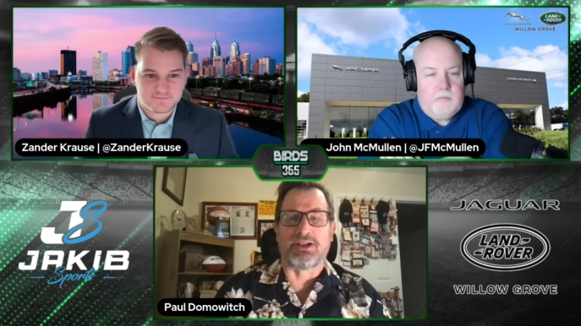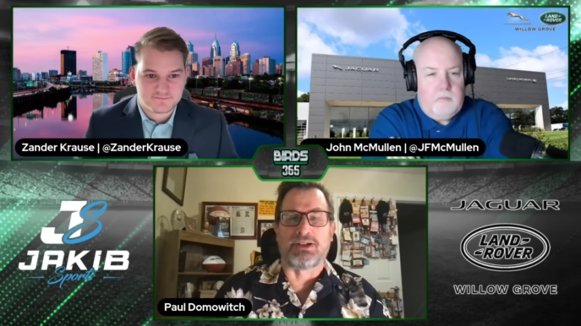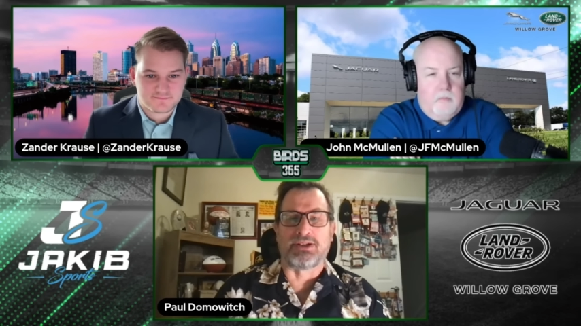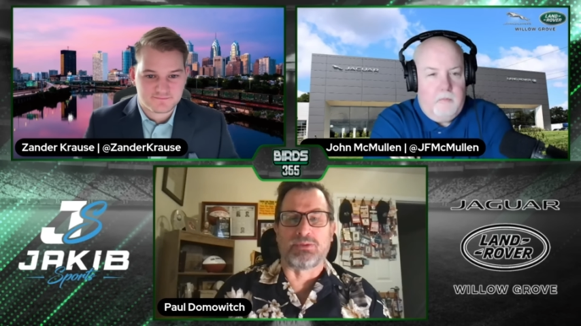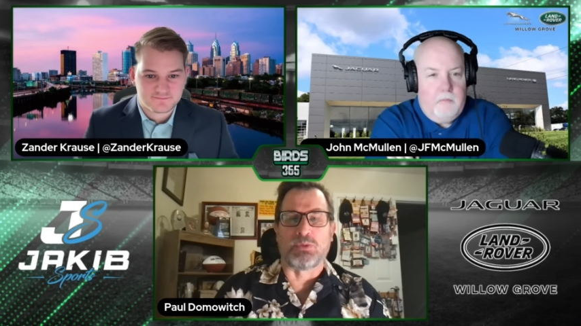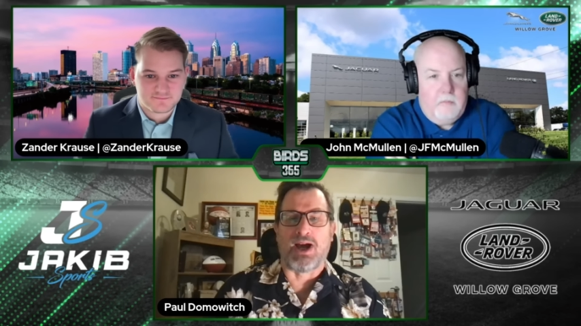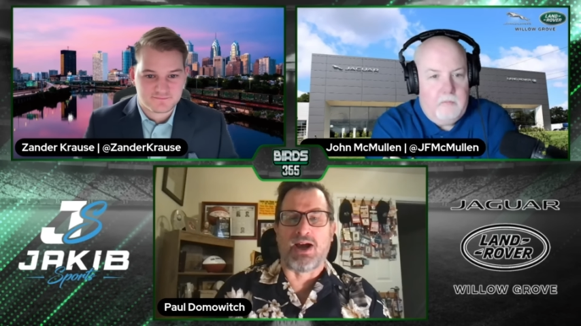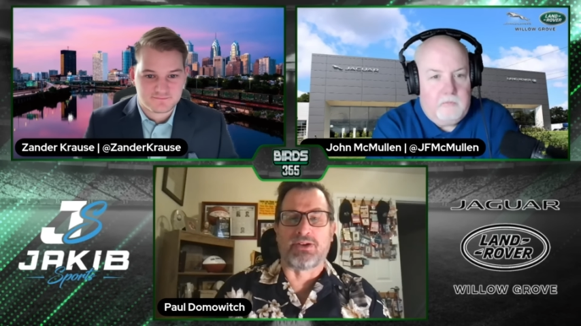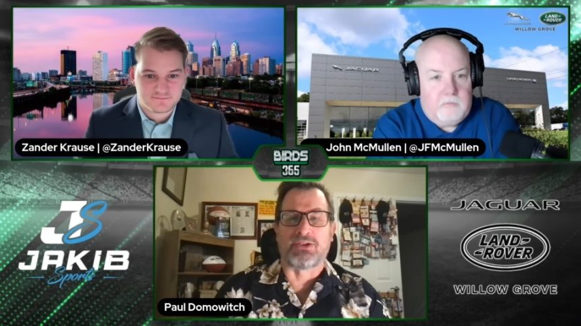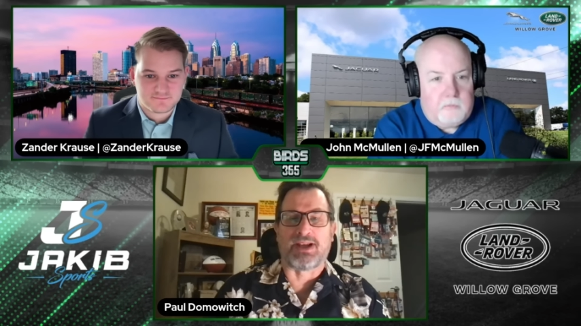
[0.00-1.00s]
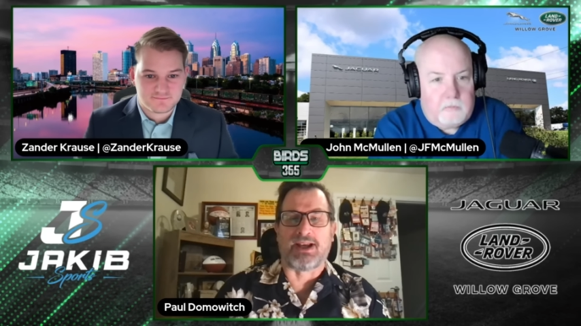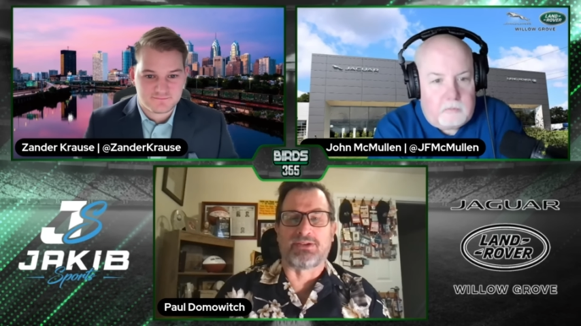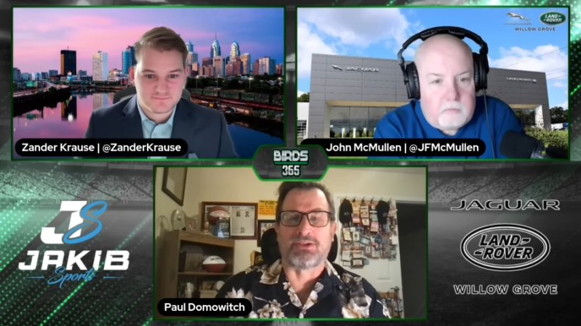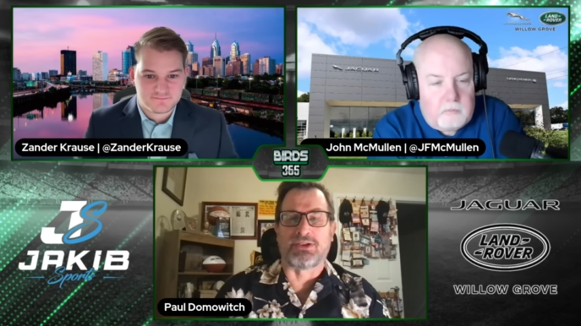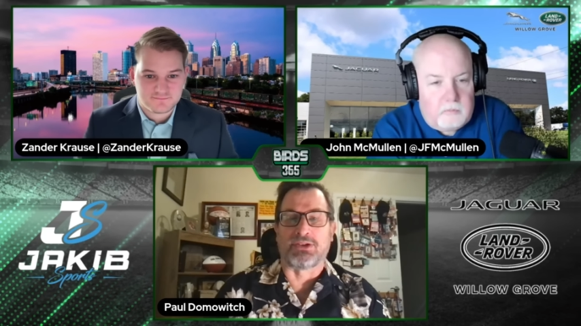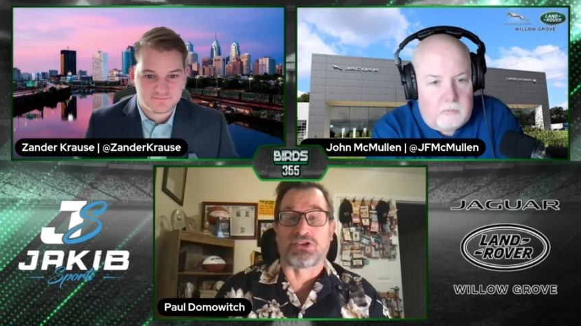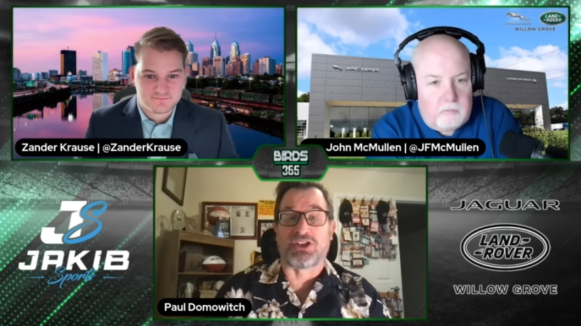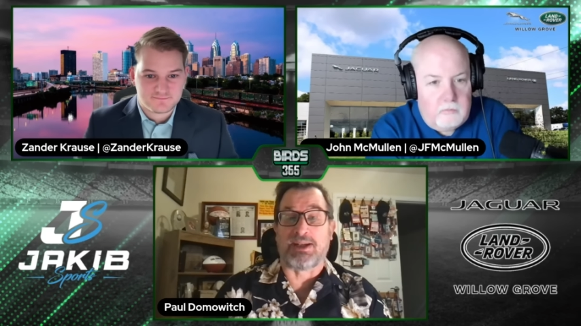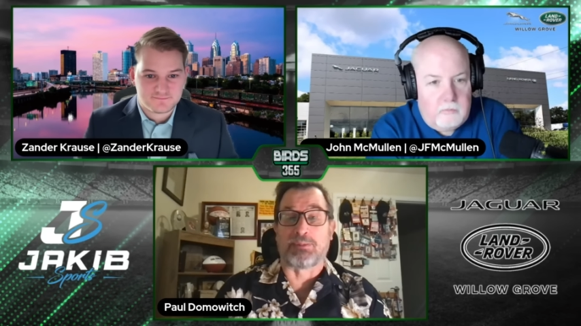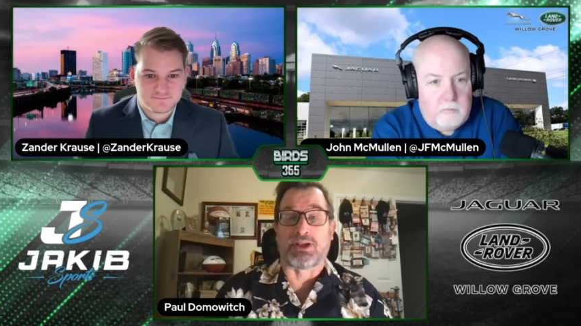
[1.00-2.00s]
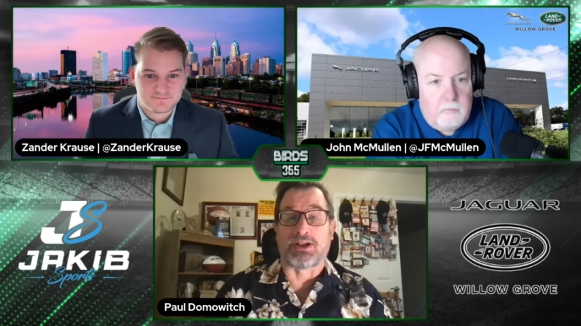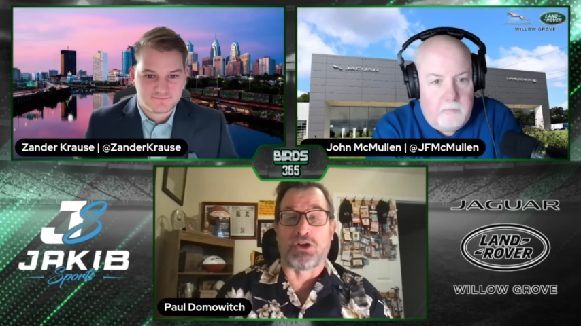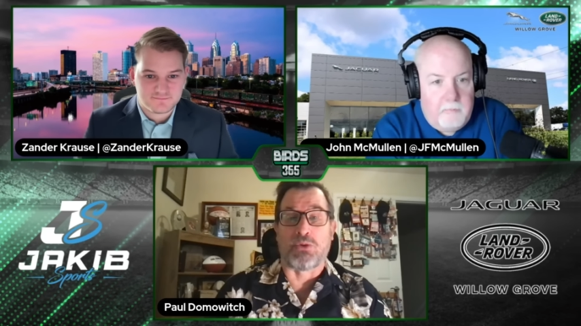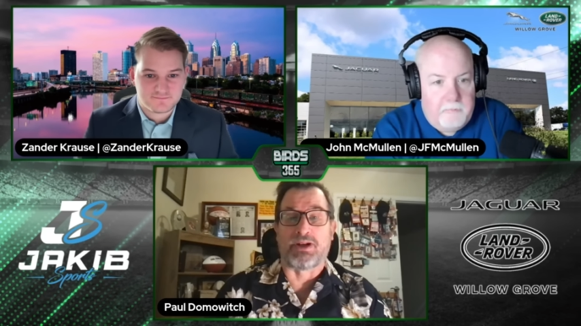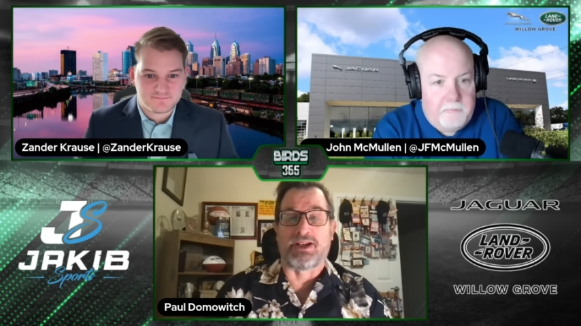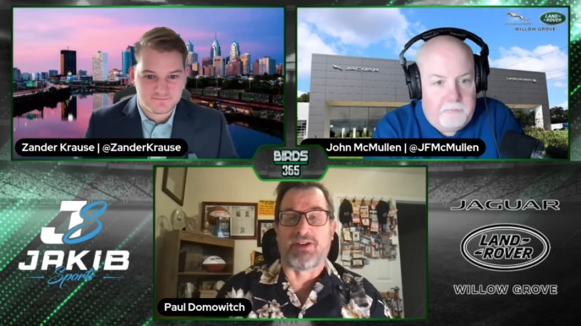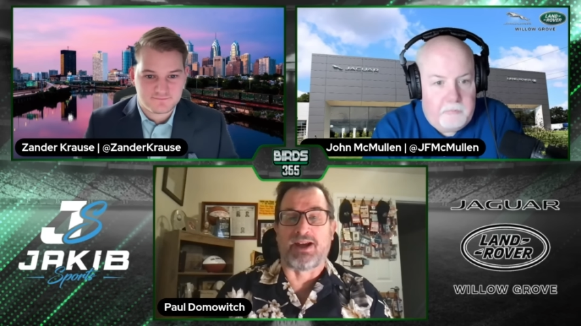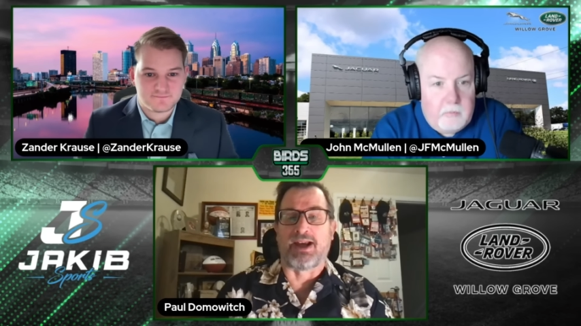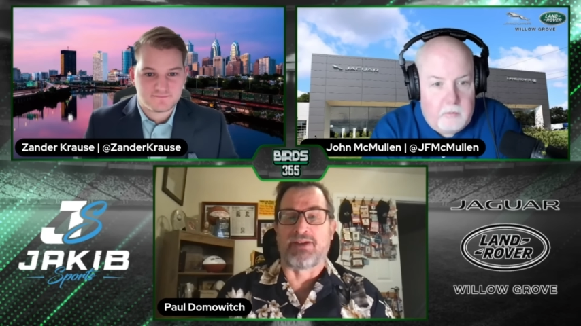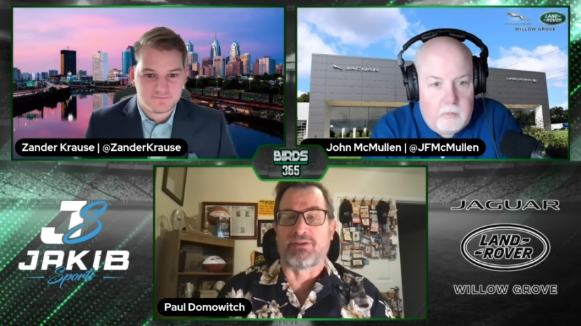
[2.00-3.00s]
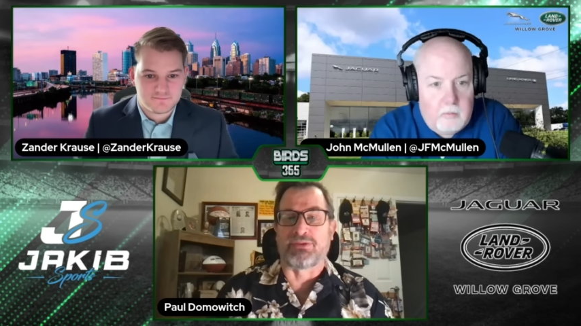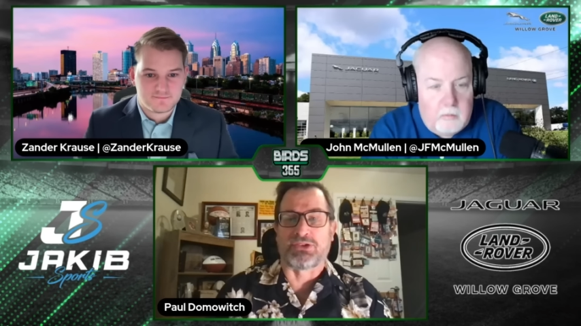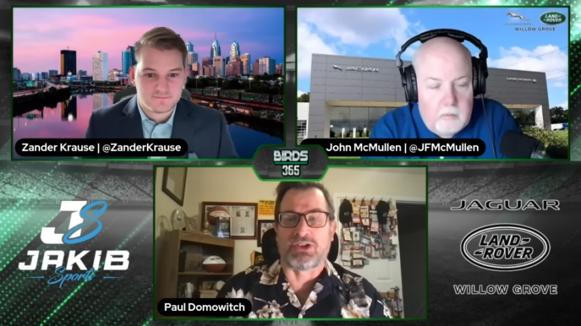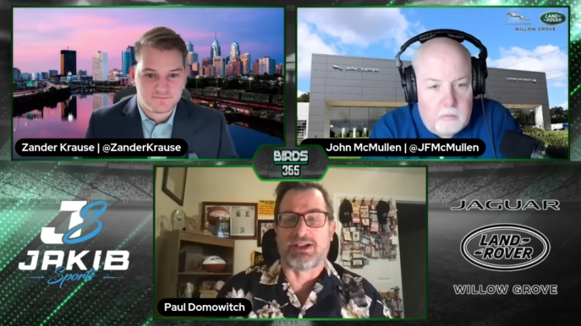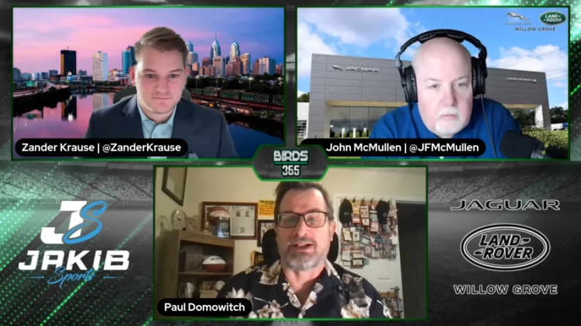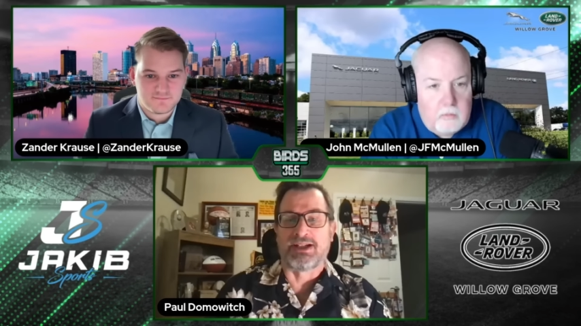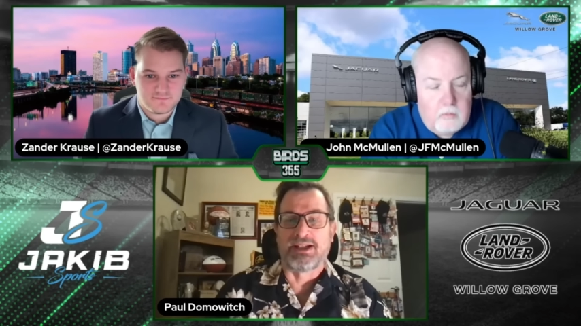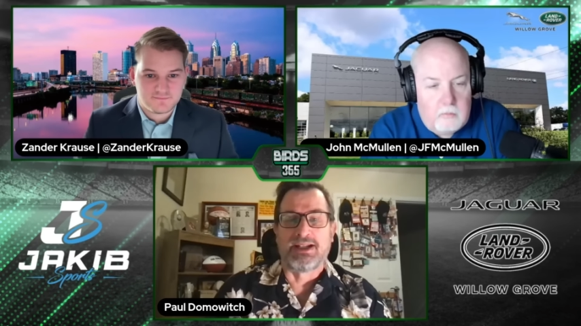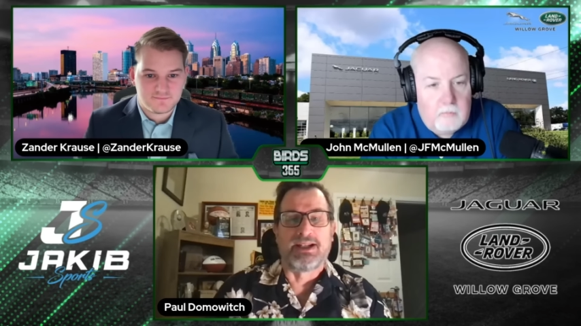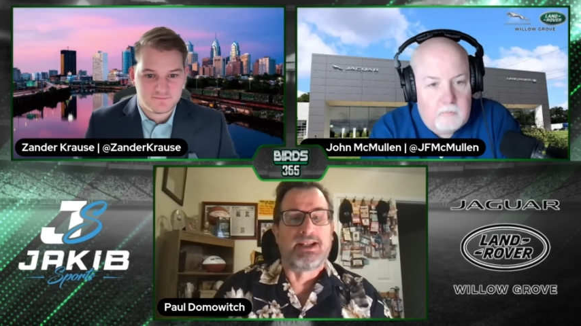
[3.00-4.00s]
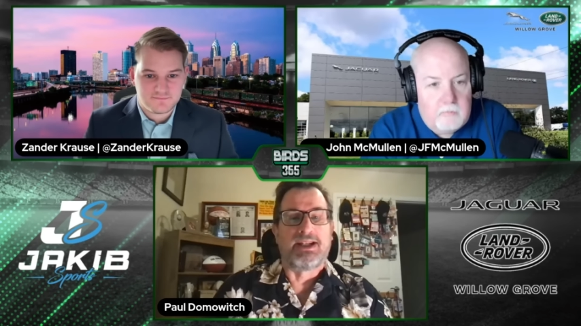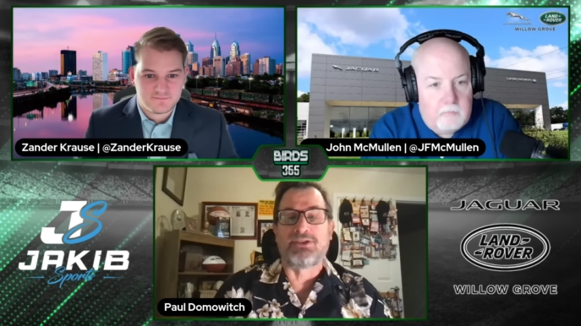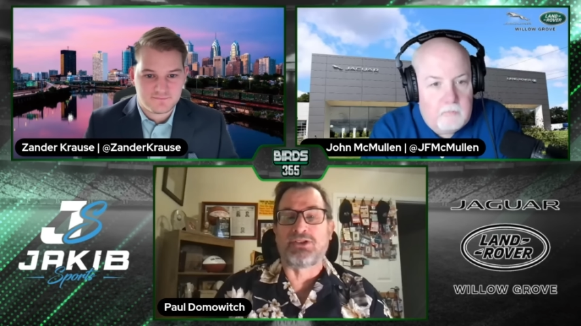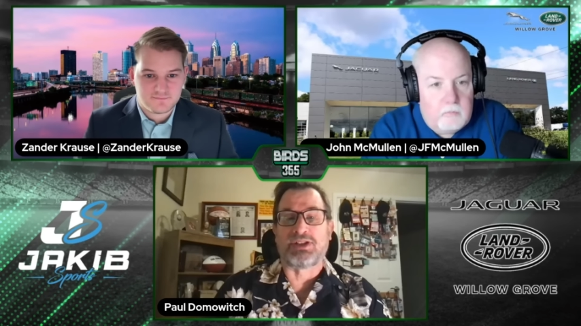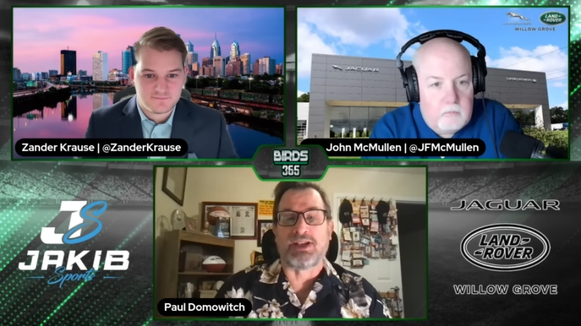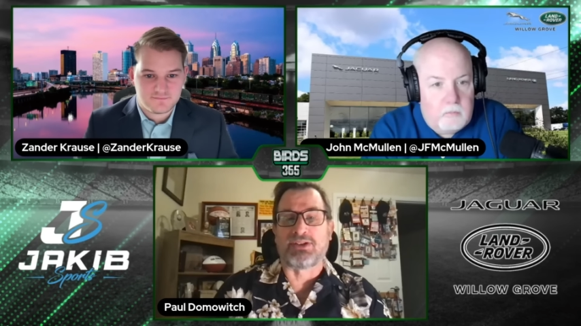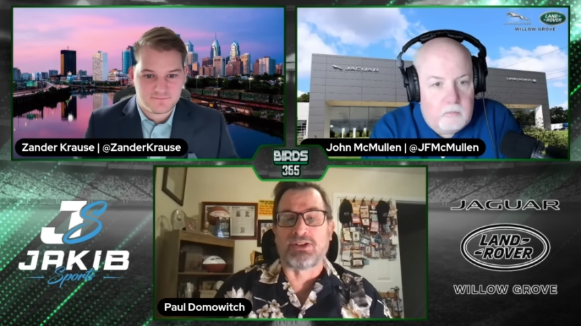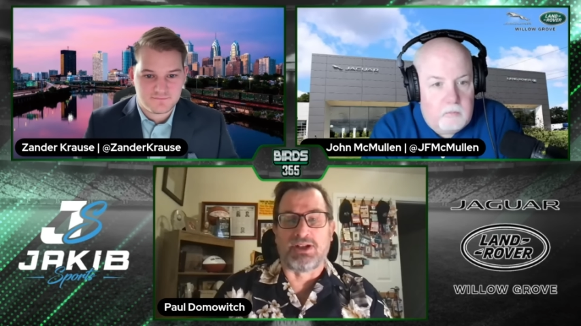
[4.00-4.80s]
Speaker 1: you know wow this guy's you know schemes like nobody I've ever seen. He just takes a